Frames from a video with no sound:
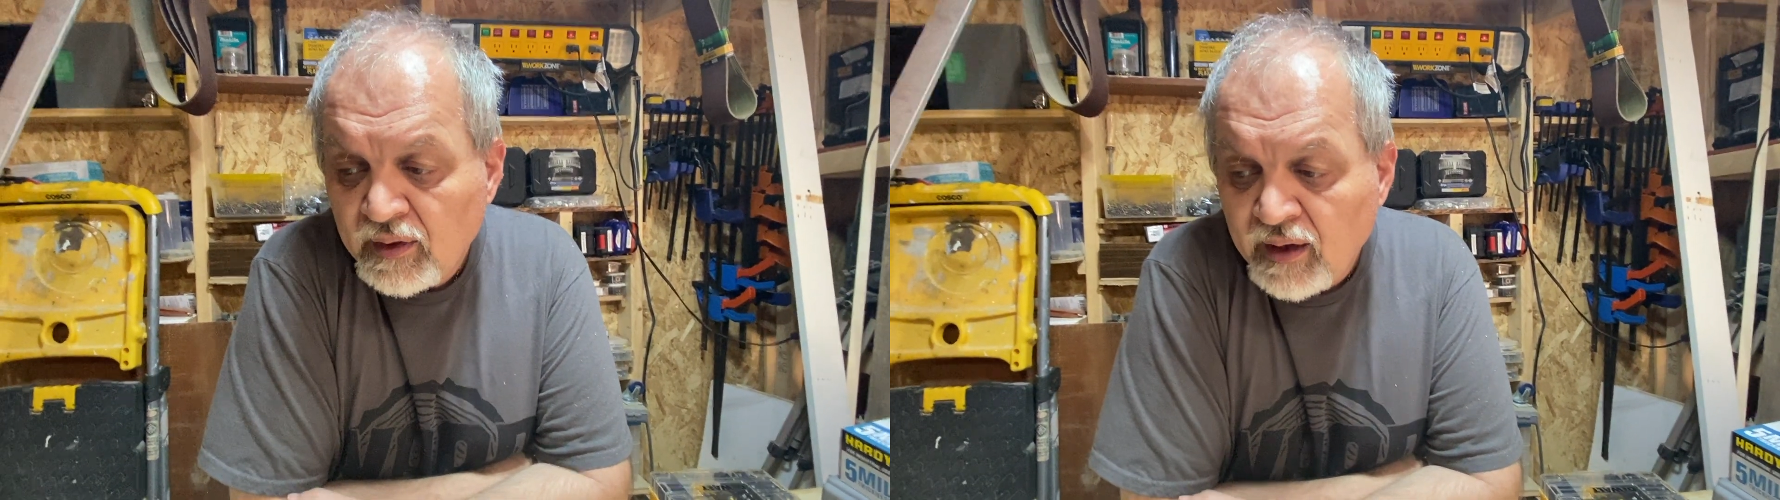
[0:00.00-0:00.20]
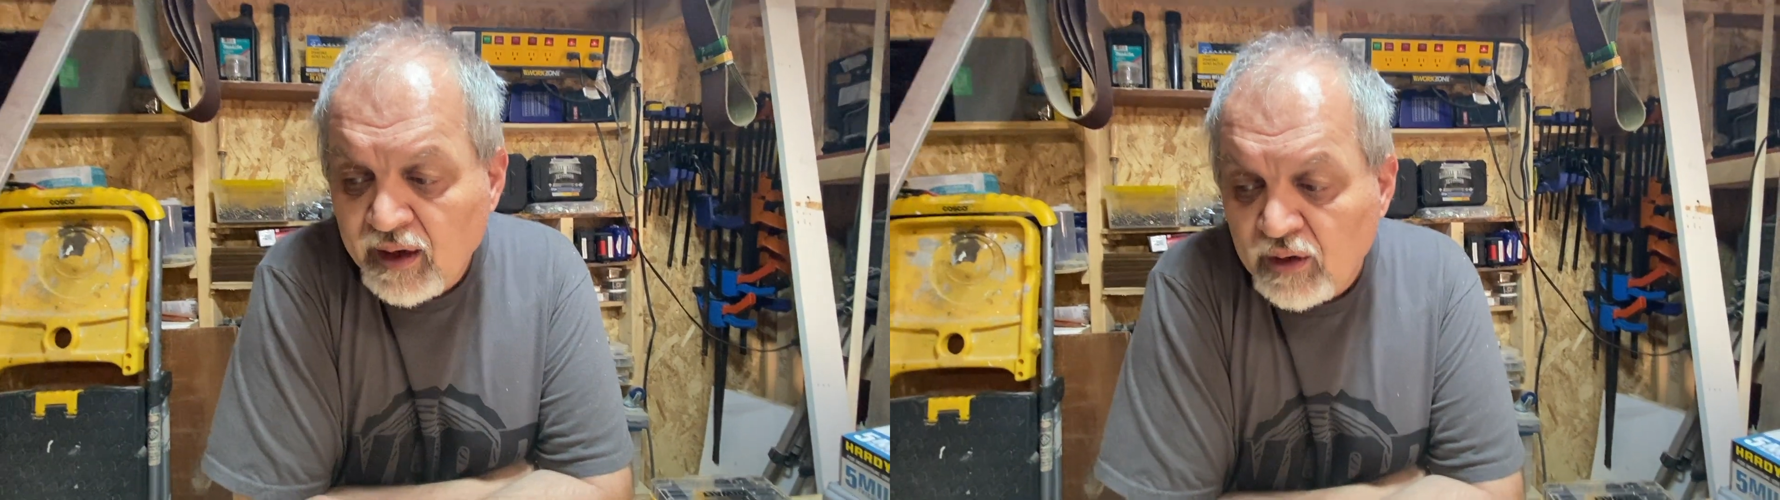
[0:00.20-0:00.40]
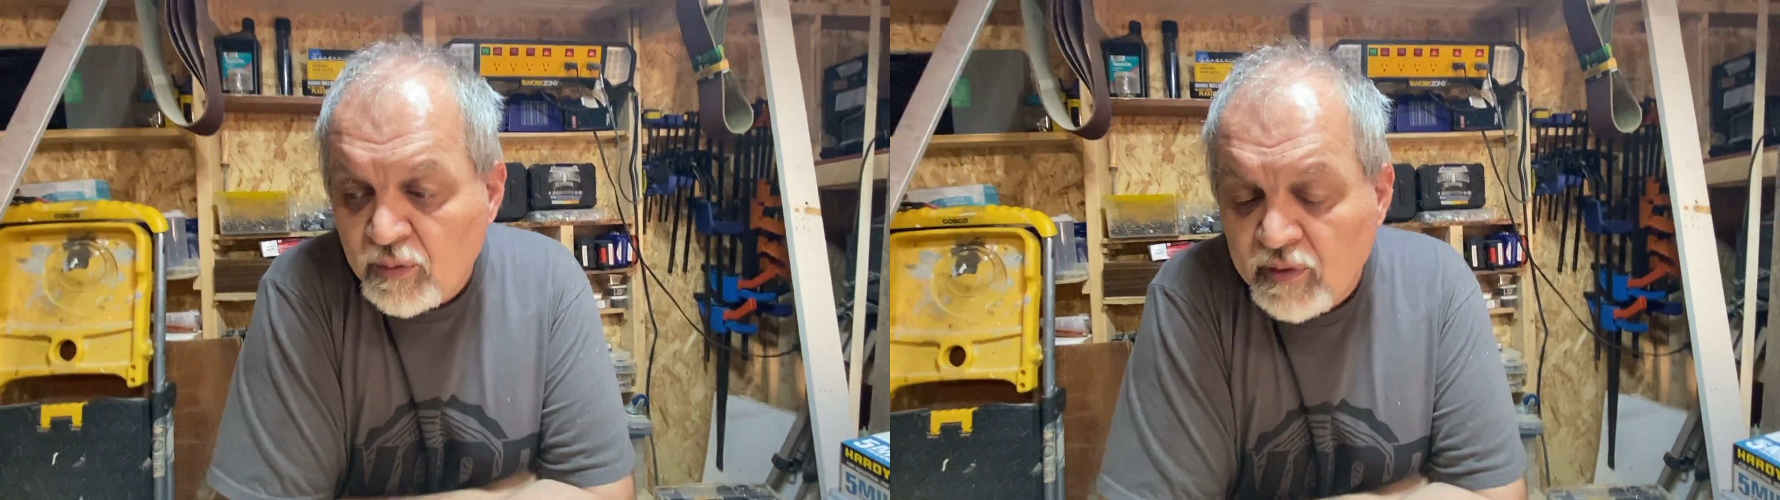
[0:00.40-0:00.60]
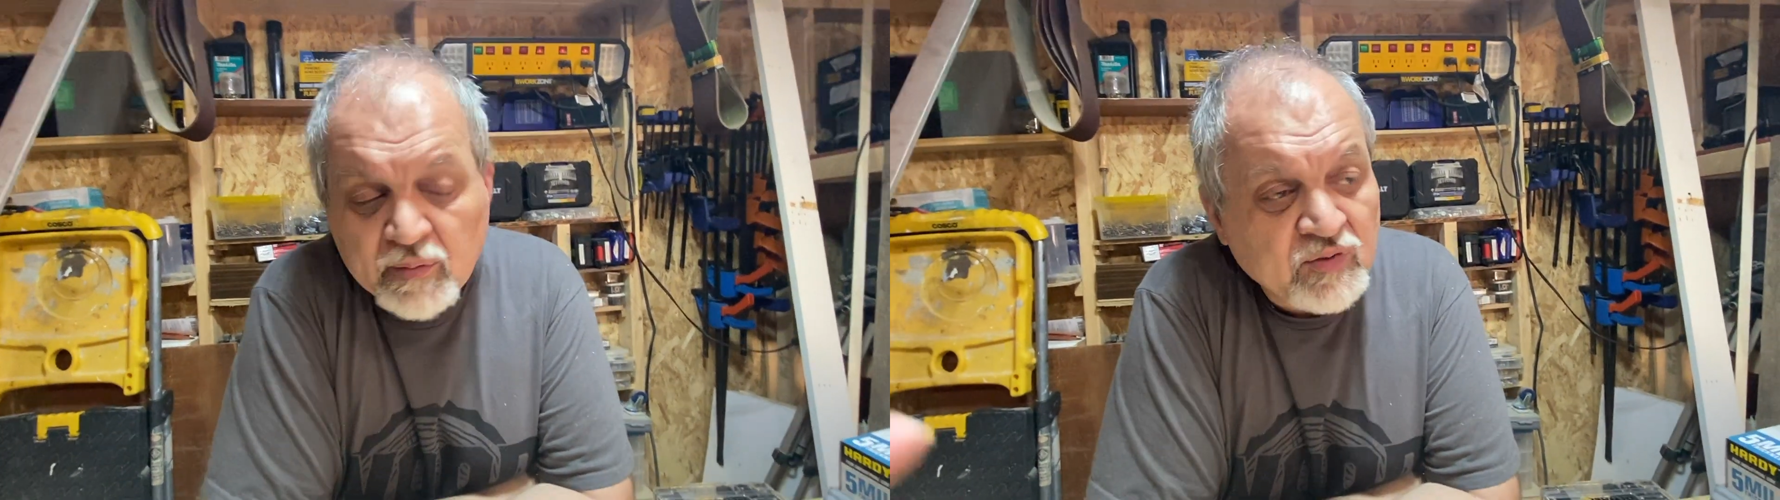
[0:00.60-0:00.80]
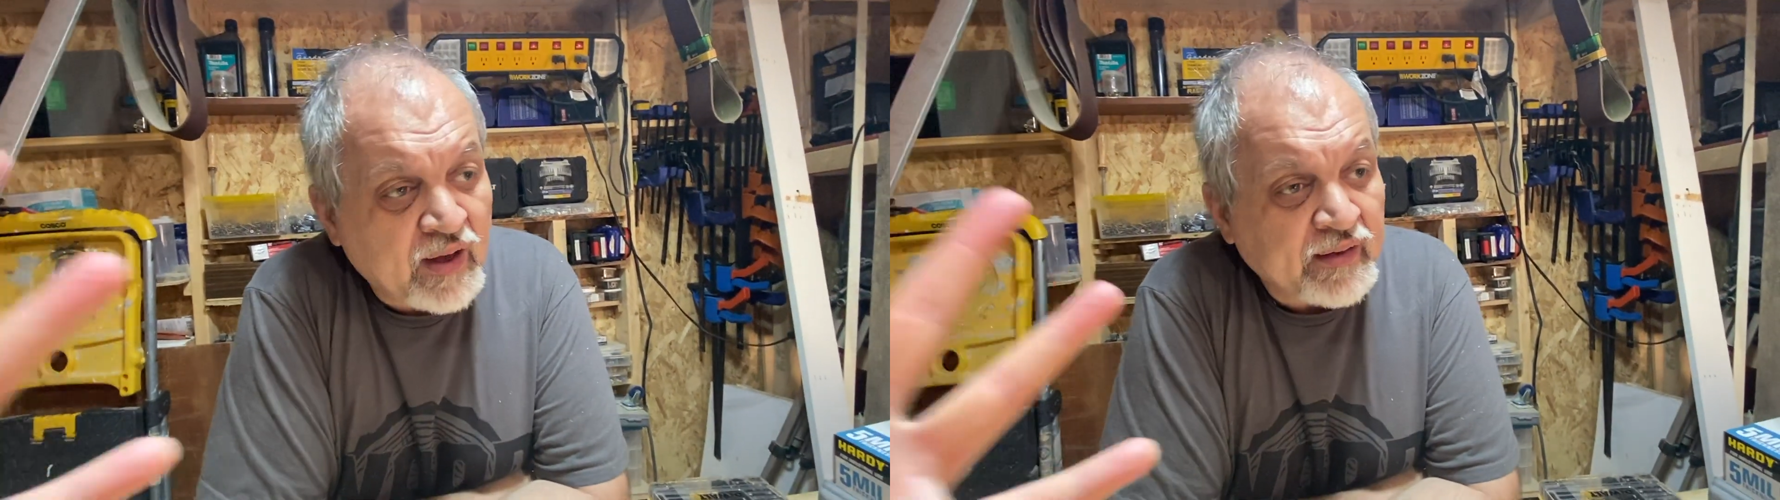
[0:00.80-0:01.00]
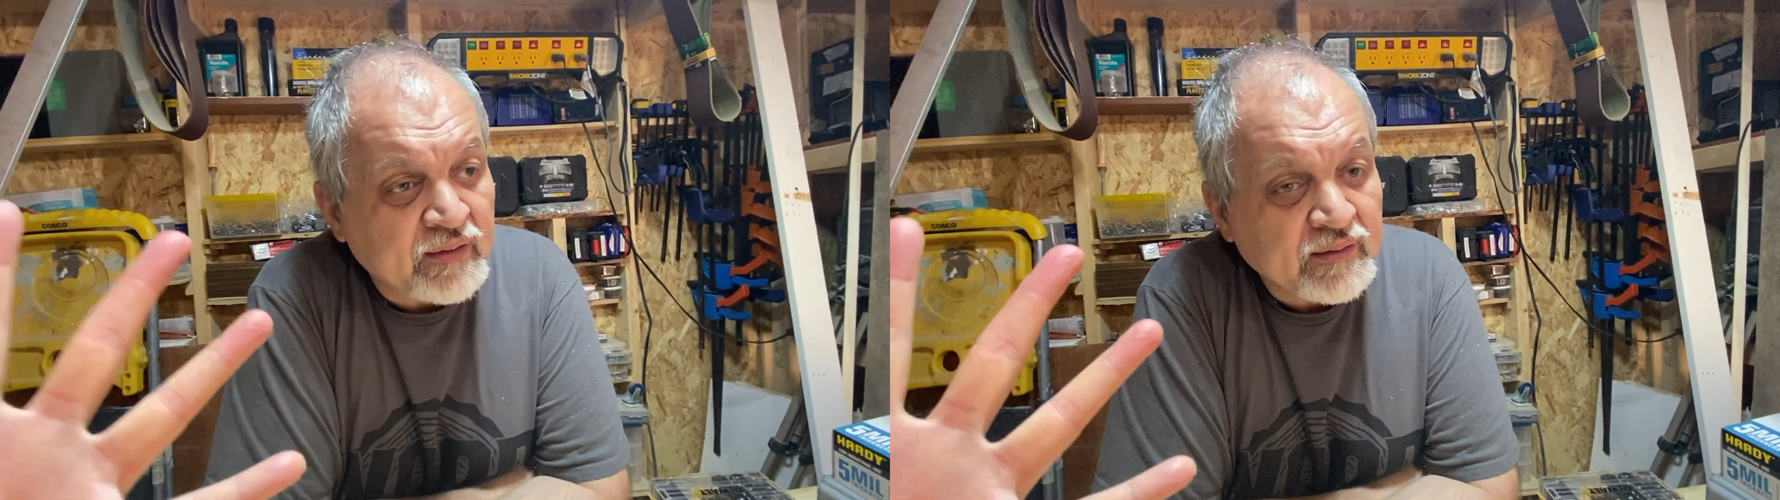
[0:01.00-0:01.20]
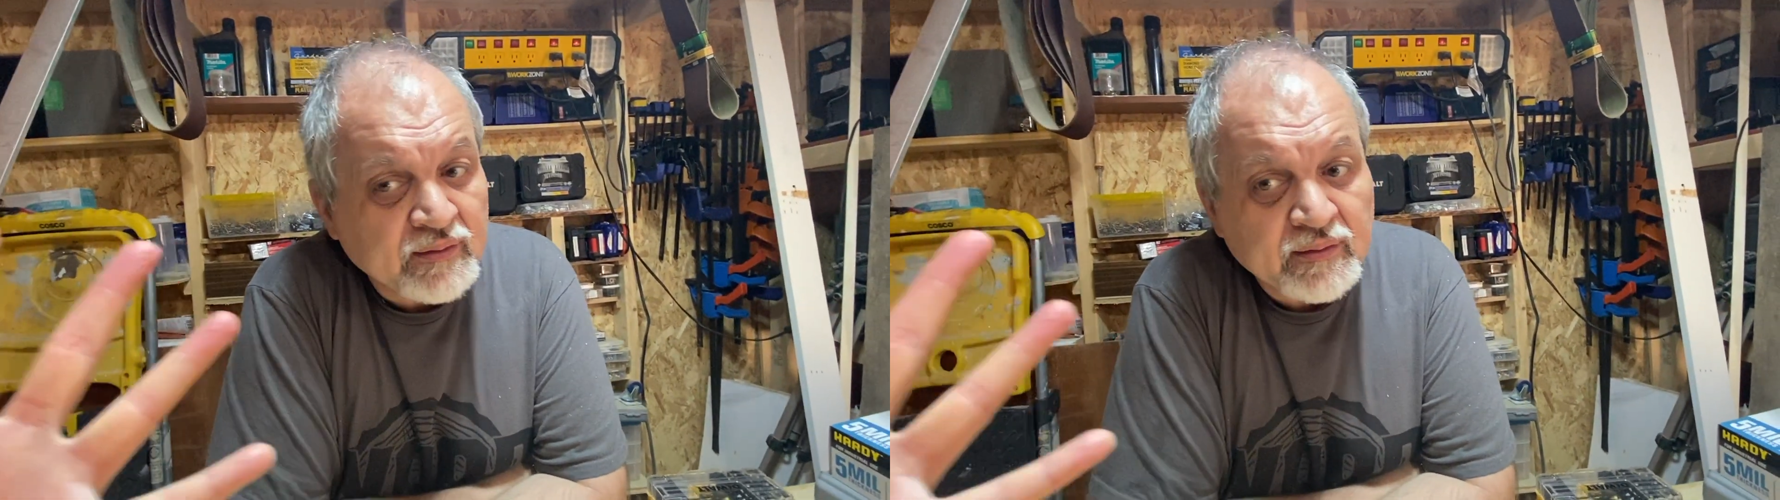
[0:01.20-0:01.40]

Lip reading: aluminum channel,